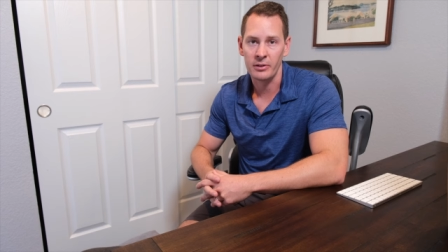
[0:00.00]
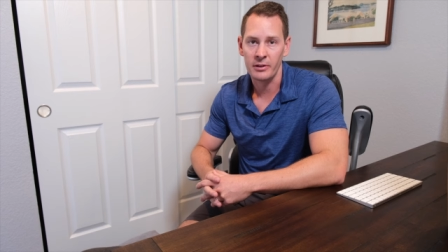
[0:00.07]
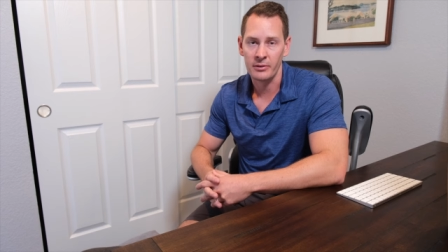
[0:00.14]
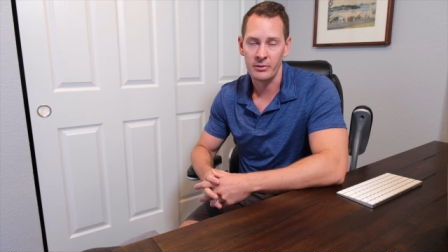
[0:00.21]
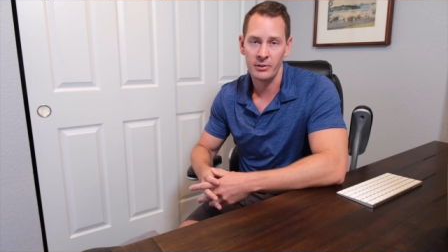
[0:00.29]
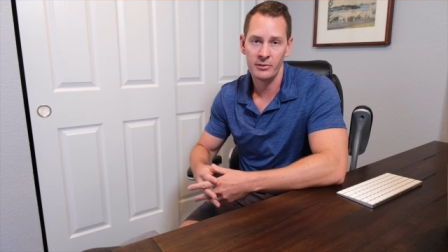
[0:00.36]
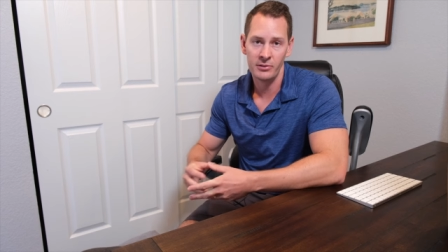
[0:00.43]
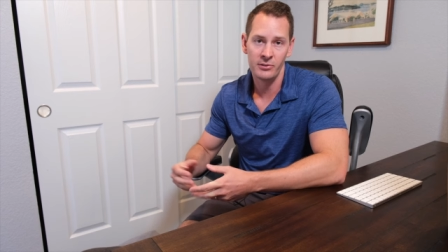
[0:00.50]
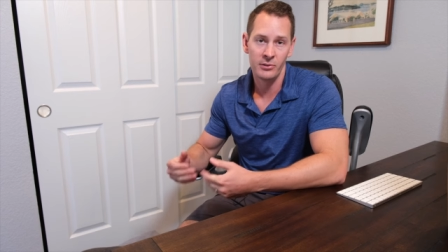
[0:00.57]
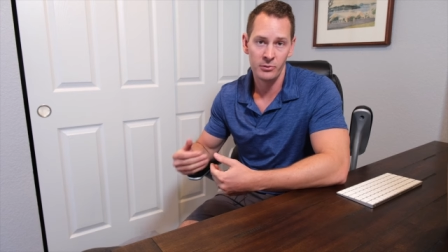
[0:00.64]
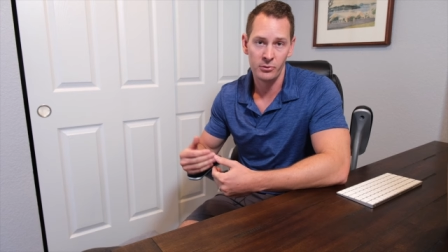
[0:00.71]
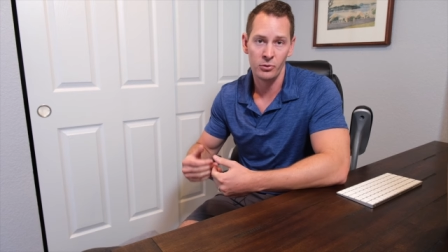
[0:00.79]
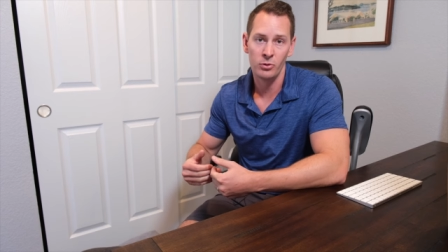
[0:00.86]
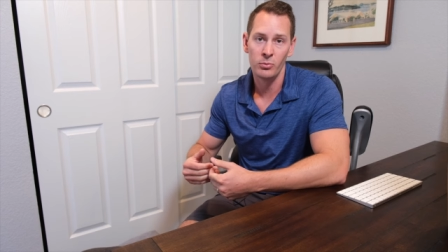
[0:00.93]
Like this is a
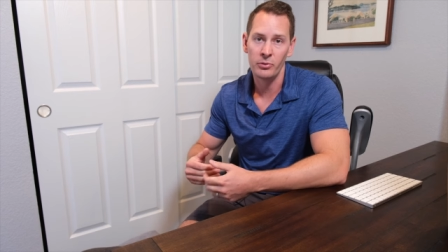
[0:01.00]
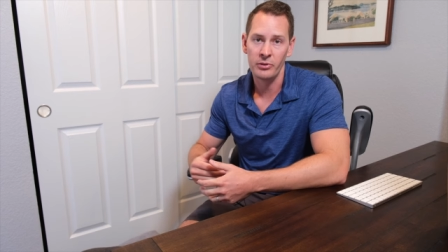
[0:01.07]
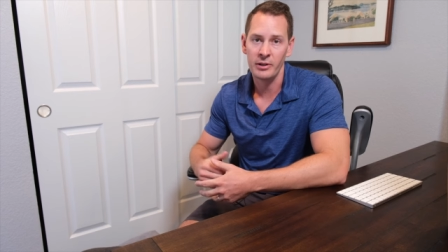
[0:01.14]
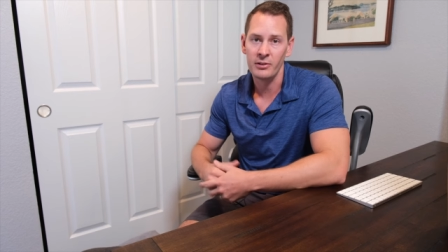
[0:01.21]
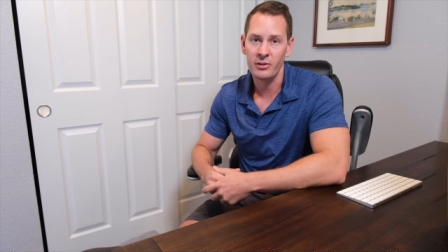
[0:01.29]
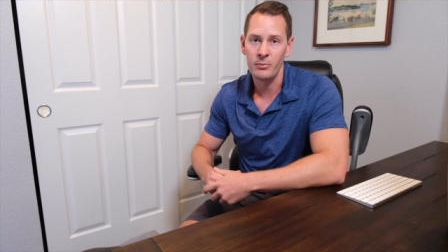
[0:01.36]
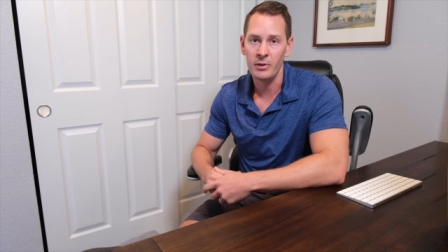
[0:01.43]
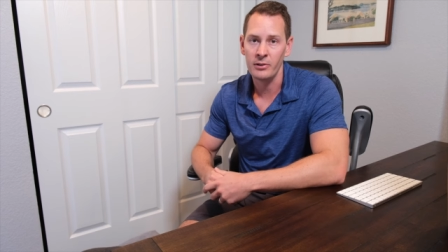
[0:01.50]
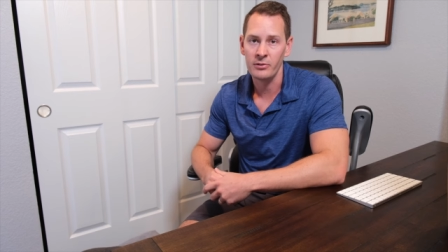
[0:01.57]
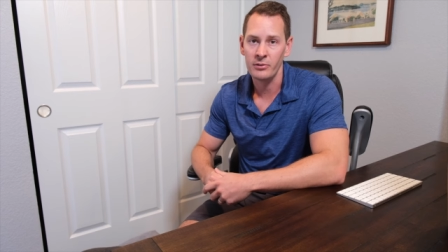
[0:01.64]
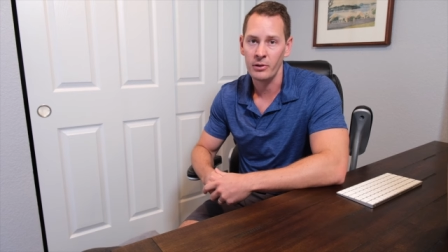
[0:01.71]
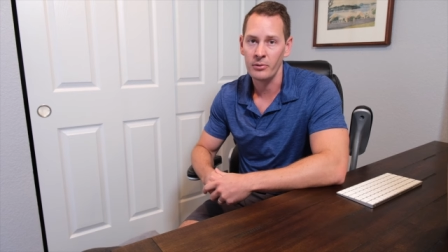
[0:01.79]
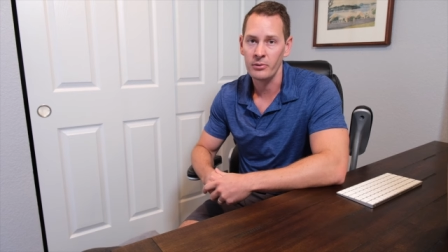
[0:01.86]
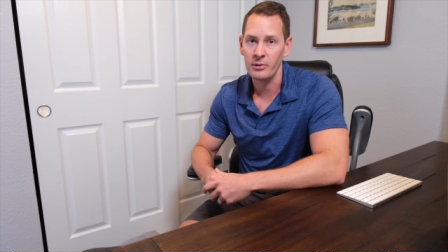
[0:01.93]
doable thing to me as
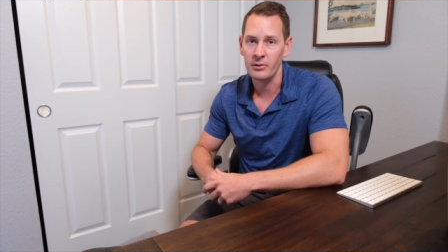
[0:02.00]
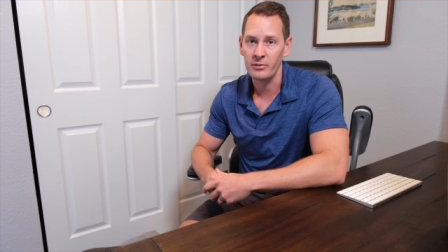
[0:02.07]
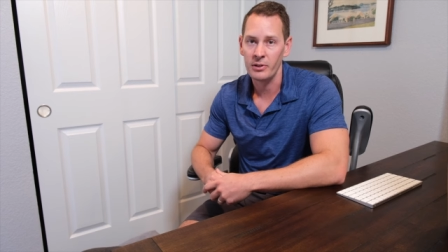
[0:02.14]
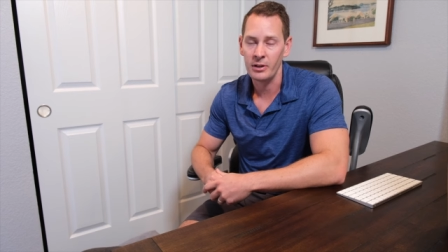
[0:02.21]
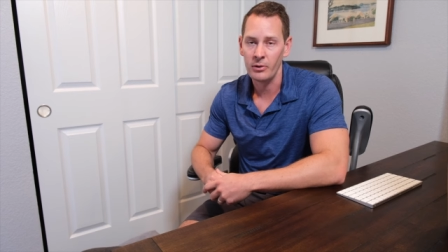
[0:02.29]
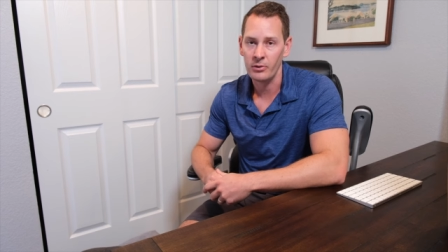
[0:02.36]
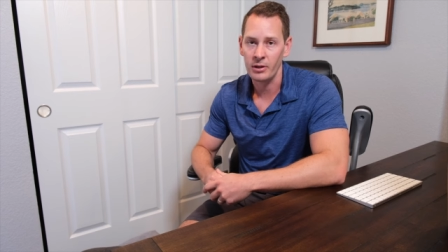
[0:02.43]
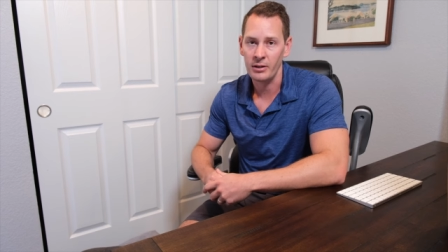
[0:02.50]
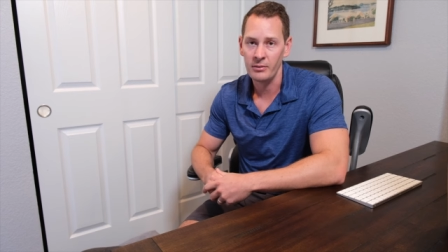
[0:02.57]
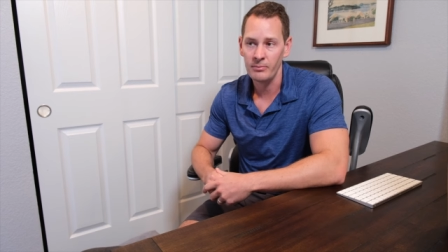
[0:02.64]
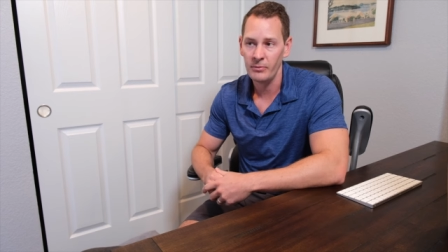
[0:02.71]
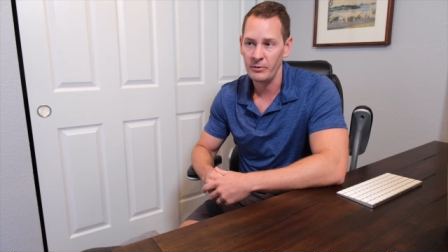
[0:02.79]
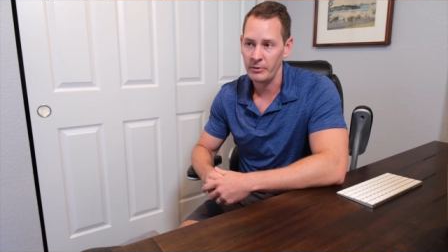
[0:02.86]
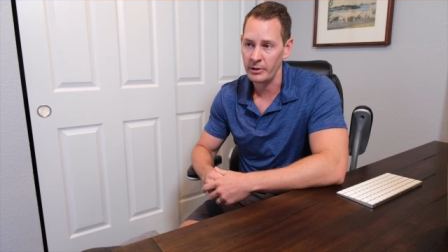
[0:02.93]
an owner to say, okay,
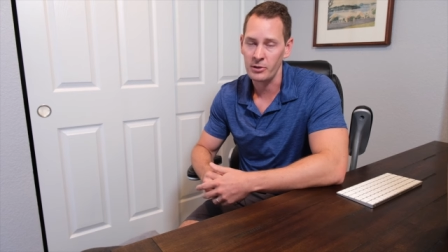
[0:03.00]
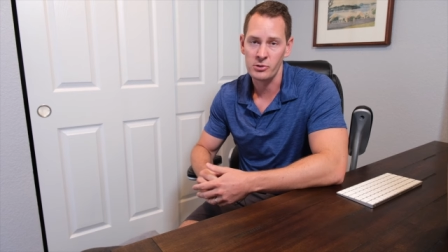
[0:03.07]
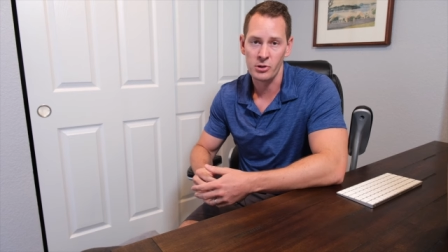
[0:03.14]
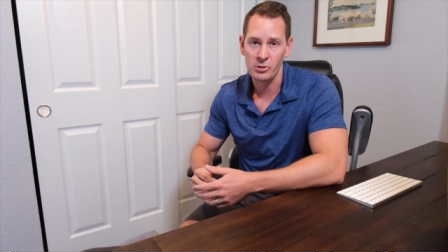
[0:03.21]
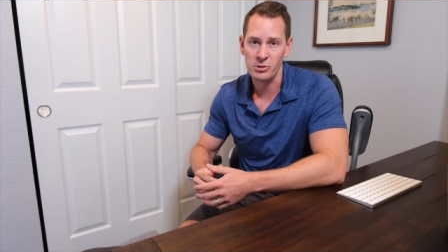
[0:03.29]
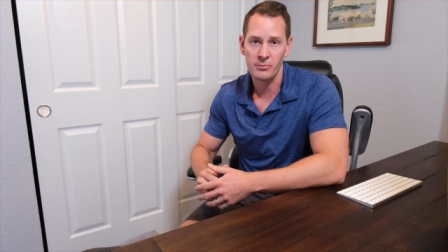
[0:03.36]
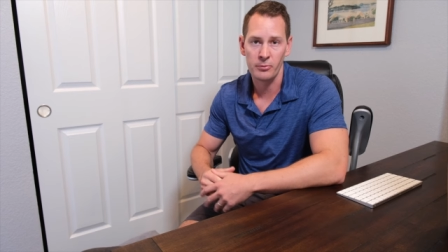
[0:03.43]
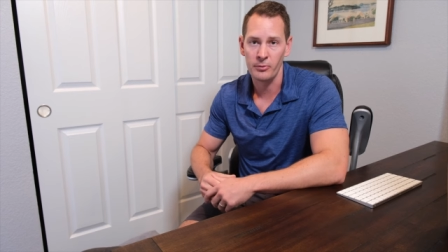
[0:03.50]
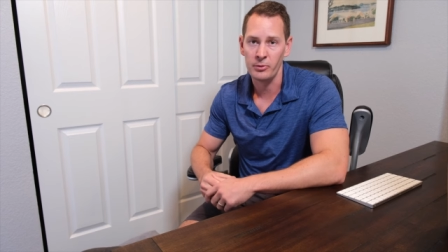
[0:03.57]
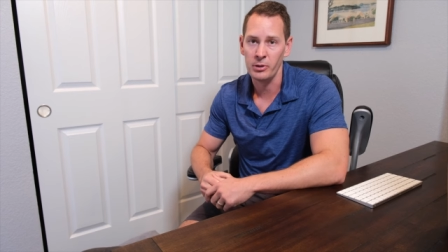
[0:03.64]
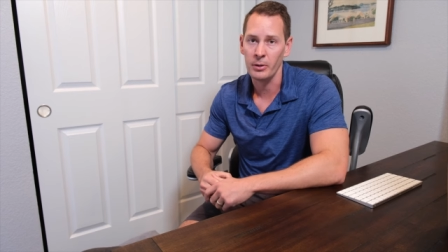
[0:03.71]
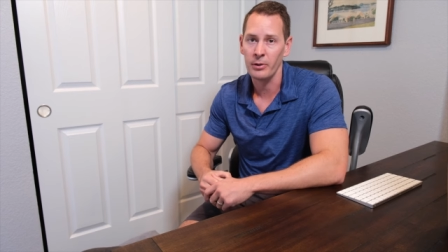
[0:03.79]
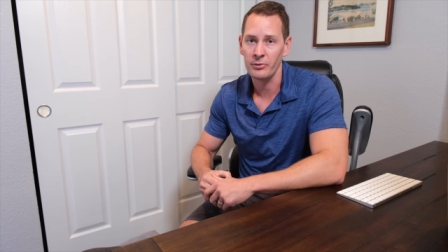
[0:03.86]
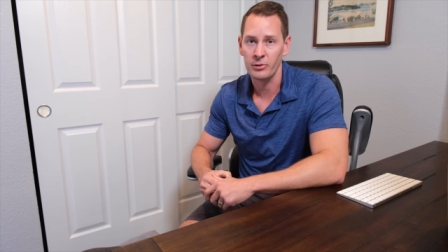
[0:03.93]
if I can charge it for a
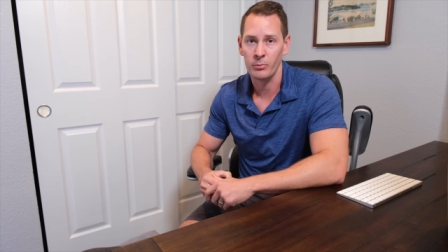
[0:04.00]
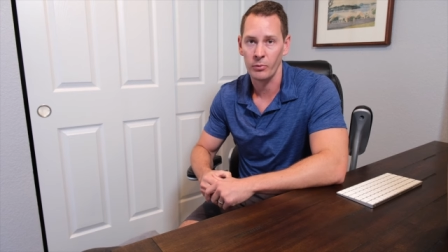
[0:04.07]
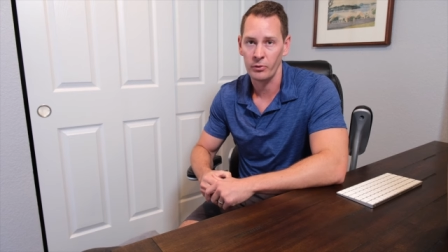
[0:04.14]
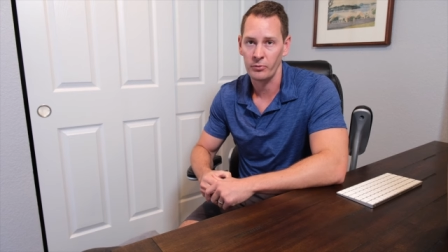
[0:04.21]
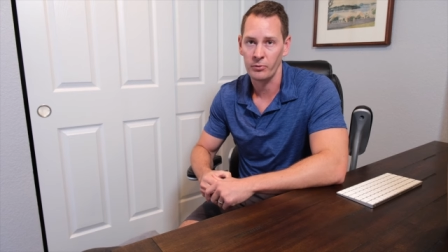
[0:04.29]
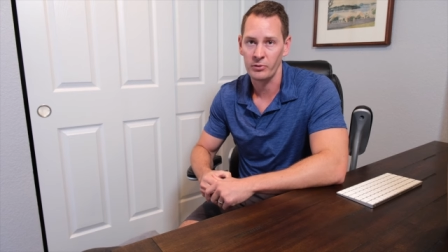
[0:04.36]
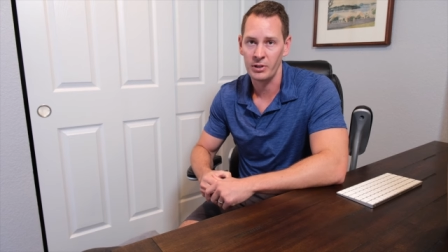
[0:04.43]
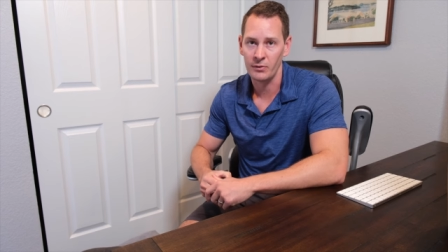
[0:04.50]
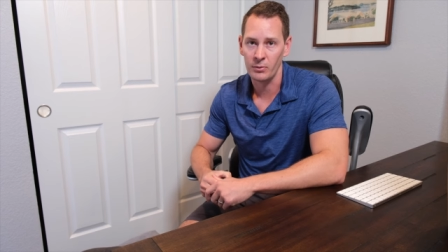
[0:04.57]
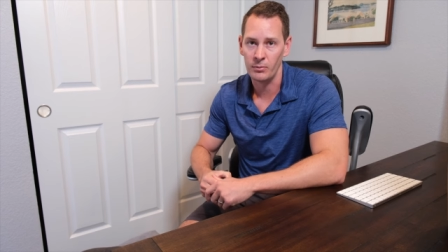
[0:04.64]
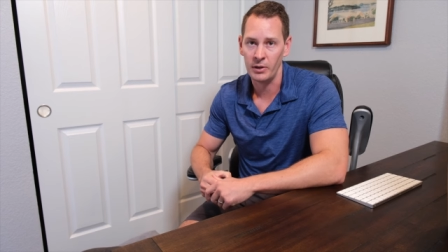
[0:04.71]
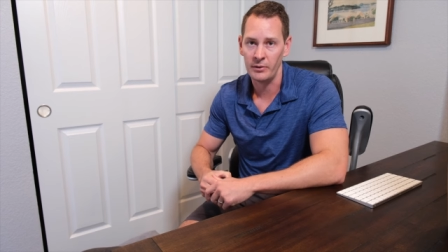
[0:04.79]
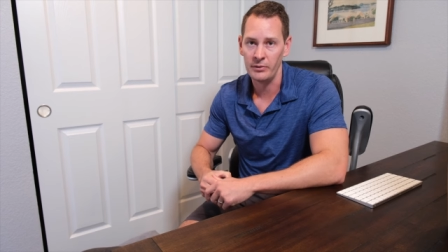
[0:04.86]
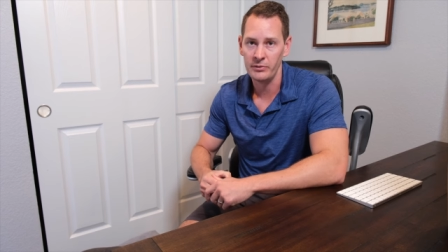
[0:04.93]
few hours and it works for several
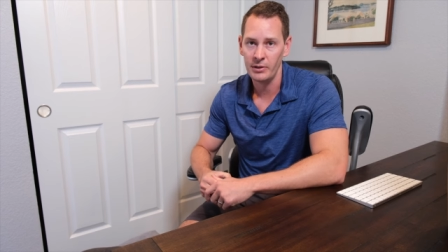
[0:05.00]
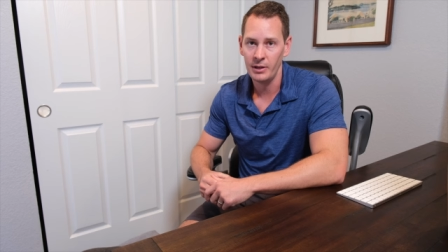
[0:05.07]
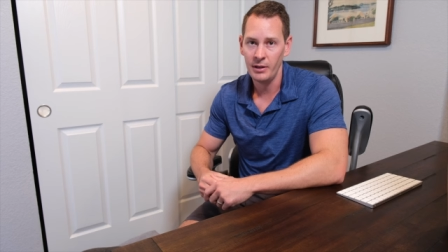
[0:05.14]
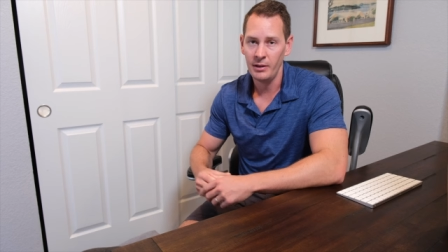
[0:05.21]
months,